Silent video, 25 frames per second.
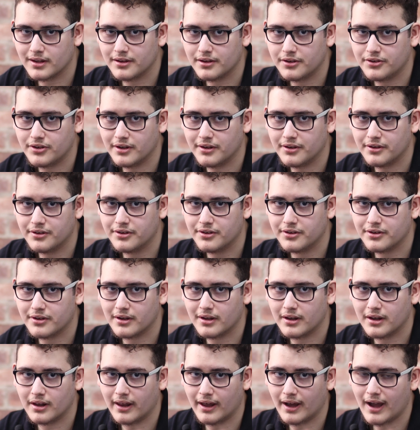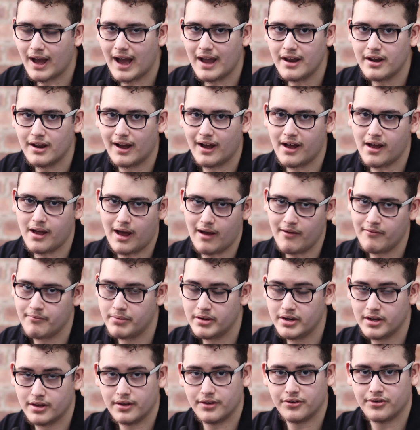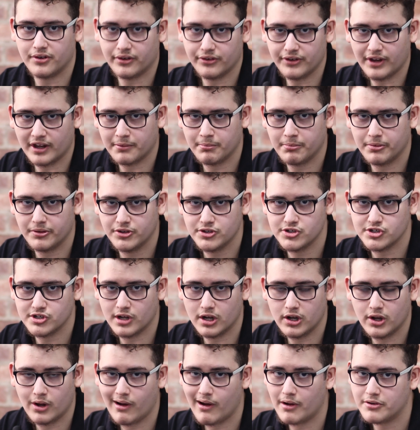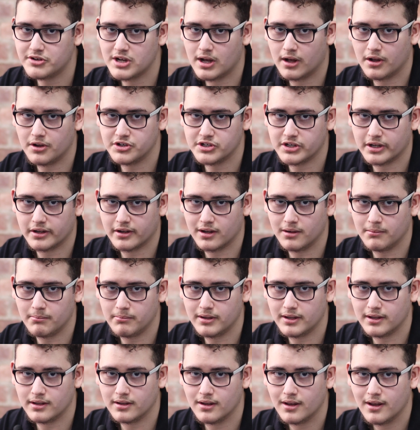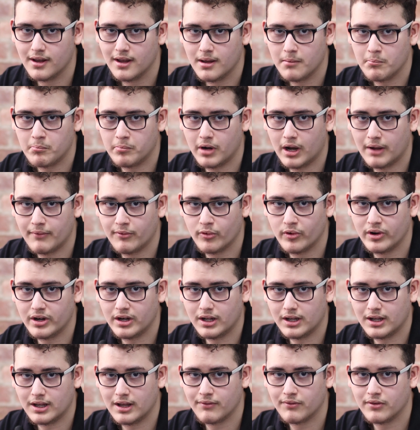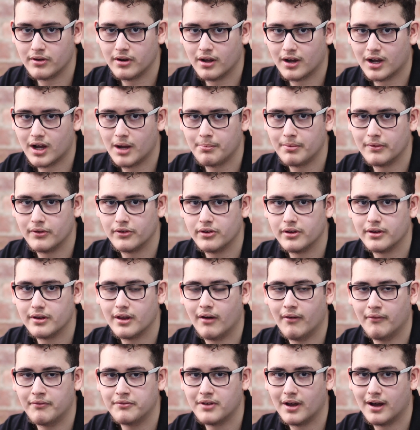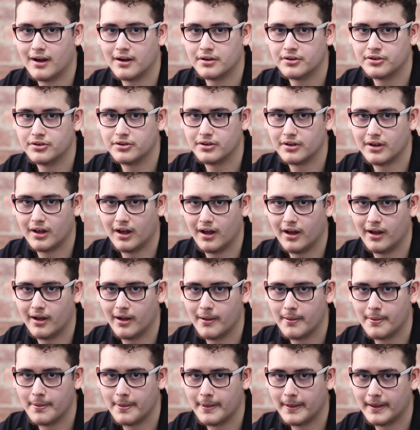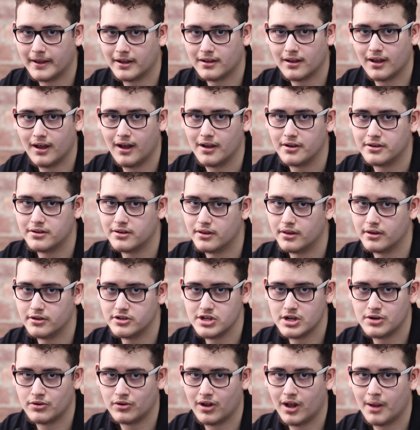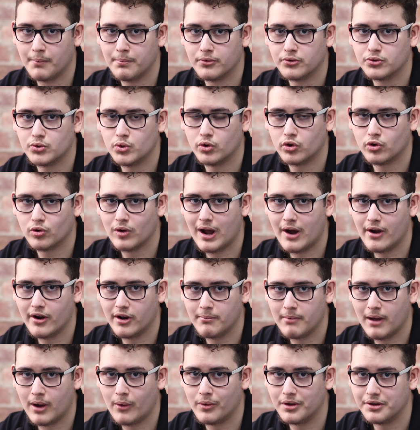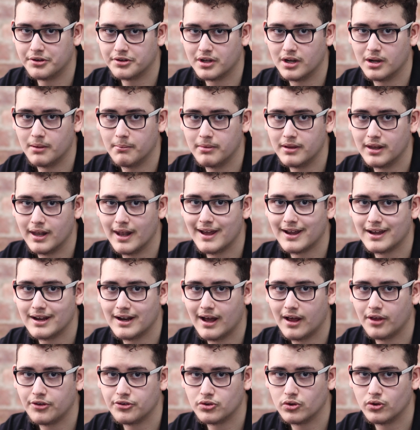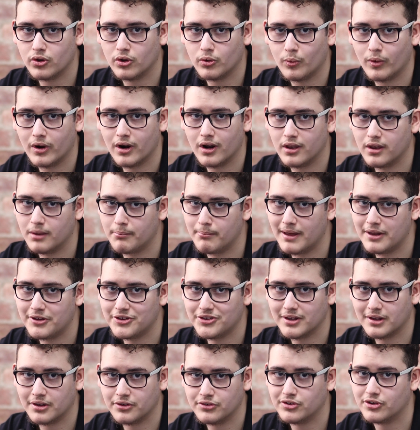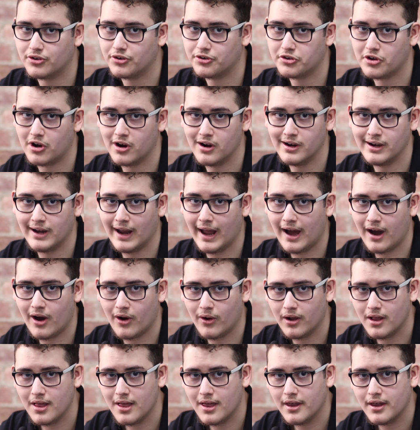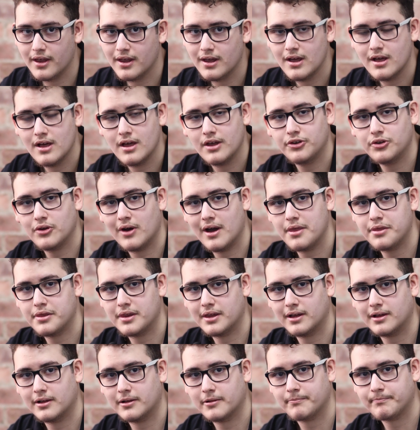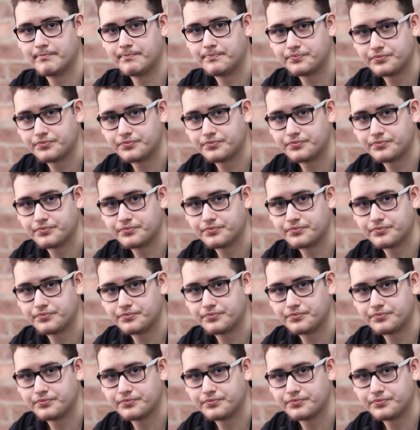Since like I've been in this exact position, I know how challenging it can be. But I've already given a couple of talks, to the general upper school crowd about what it's going to be like in high school and what are the best things to start now. So I think